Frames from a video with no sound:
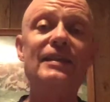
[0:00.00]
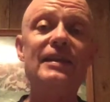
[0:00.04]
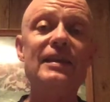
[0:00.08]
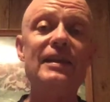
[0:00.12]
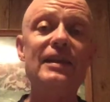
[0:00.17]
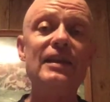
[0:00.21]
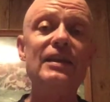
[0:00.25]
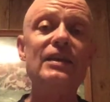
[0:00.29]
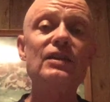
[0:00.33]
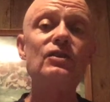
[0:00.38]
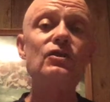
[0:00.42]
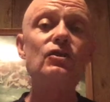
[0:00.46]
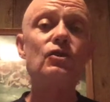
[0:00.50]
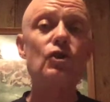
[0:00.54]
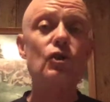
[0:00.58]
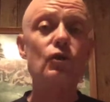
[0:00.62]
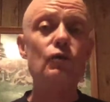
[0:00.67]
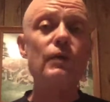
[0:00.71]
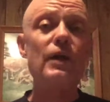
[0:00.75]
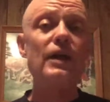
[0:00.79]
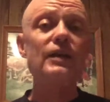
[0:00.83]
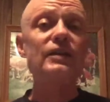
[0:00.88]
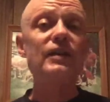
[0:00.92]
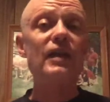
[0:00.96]

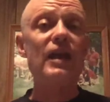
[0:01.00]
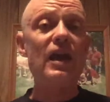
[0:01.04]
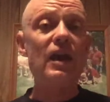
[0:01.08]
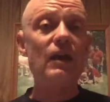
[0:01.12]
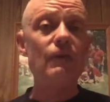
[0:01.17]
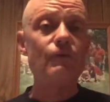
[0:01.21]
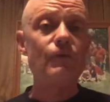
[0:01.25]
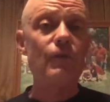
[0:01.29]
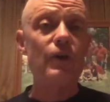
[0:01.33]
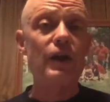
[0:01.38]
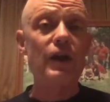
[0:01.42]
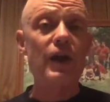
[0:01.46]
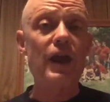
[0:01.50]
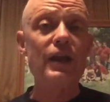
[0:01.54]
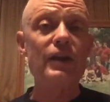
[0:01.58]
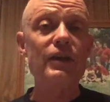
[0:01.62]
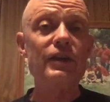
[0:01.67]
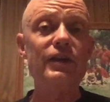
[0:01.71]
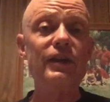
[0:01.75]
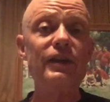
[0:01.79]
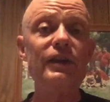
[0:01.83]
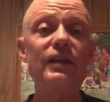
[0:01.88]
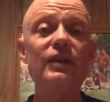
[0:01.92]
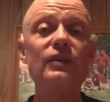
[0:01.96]
incorrect effort, and you're
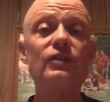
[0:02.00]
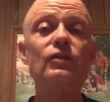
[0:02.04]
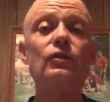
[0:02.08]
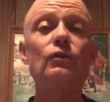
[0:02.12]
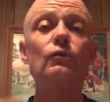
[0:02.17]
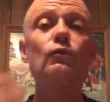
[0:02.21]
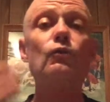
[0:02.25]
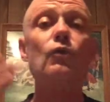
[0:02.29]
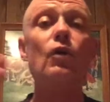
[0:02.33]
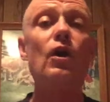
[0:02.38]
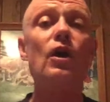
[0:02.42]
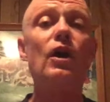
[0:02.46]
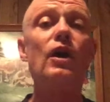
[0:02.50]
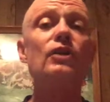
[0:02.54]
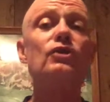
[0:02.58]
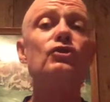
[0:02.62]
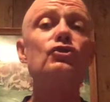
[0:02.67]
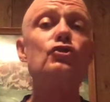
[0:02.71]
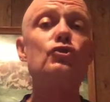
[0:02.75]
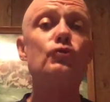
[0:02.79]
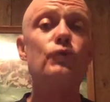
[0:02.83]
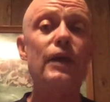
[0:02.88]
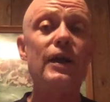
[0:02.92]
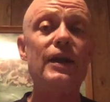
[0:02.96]
going to get the wrong
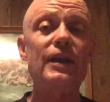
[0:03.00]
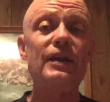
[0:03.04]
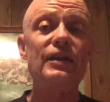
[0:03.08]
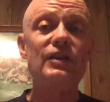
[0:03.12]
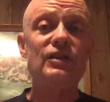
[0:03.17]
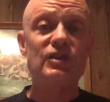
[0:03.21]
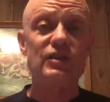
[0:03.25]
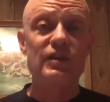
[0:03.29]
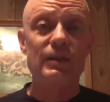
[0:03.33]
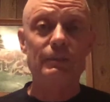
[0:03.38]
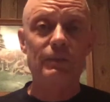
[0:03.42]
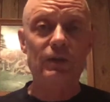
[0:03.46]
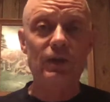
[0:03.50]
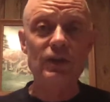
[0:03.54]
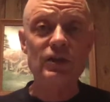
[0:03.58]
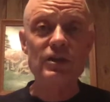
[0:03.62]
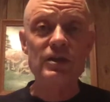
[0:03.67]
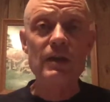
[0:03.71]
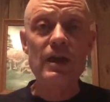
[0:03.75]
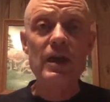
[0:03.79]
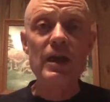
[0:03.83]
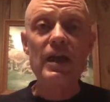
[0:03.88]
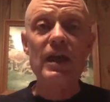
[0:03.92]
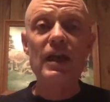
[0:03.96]
training stimulus.
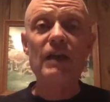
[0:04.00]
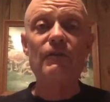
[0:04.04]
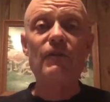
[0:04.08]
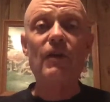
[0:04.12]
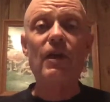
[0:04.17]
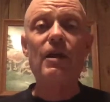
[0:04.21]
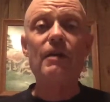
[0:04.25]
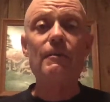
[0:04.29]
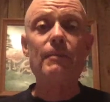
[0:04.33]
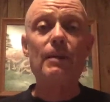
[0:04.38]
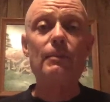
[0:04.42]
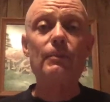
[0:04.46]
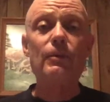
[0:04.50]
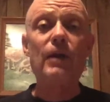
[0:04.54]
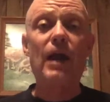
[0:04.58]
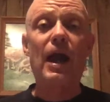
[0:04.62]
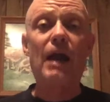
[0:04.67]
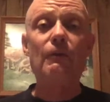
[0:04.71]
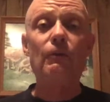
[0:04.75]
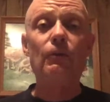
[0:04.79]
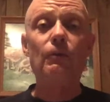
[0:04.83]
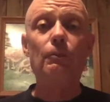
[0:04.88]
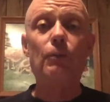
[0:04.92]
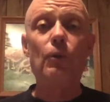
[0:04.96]
If I remember, I
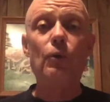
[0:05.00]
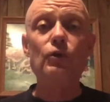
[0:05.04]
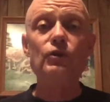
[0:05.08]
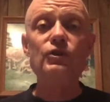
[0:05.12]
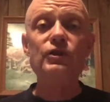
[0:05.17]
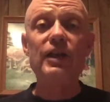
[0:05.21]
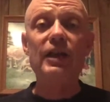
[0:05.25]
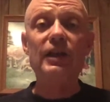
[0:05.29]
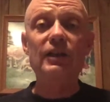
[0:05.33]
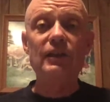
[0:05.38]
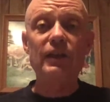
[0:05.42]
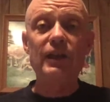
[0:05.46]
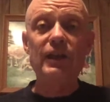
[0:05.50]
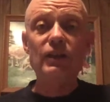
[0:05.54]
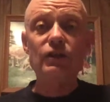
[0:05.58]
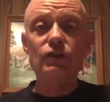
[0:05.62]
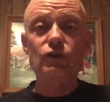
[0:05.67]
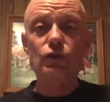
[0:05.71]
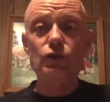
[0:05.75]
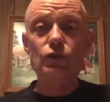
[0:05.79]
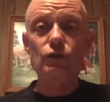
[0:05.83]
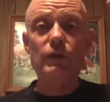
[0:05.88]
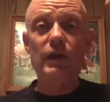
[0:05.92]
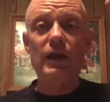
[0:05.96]
will post a link
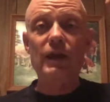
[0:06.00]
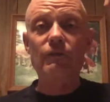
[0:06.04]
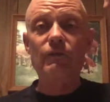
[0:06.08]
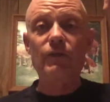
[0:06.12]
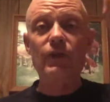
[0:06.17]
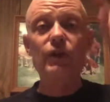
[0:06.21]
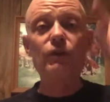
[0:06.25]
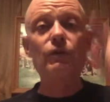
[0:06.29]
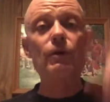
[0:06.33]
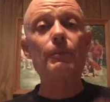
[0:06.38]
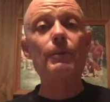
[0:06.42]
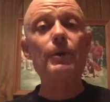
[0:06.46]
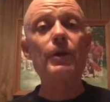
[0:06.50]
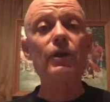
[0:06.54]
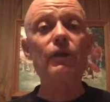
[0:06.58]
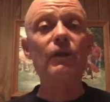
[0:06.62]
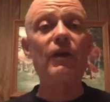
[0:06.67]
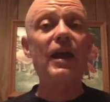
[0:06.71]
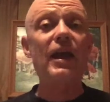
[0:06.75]
to a video up here I